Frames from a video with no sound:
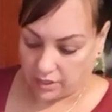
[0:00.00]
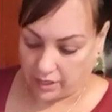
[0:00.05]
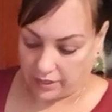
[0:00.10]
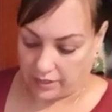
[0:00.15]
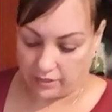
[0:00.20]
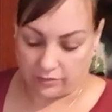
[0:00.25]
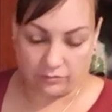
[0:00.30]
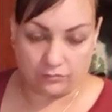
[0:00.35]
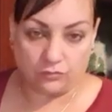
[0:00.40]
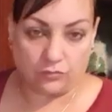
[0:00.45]

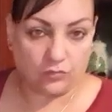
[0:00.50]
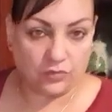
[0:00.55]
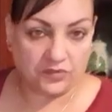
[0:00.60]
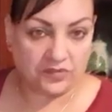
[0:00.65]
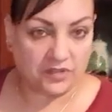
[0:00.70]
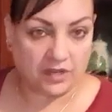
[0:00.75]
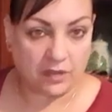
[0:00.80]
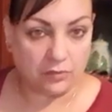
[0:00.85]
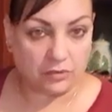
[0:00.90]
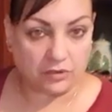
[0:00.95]

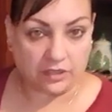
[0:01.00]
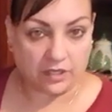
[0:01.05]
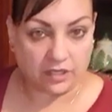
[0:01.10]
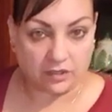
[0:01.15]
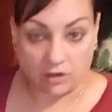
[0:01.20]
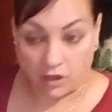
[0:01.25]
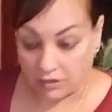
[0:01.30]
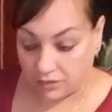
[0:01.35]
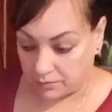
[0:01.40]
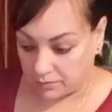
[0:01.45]
wasn't able to
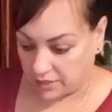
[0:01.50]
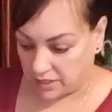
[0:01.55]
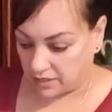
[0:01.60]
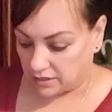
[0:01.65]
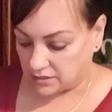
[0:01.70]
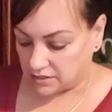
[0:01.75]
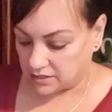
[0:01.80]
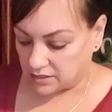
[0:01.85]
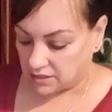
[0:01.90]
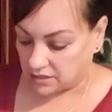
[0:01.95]
get all the
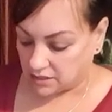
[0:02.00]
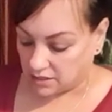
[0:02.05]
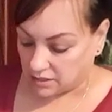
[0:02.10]
meat.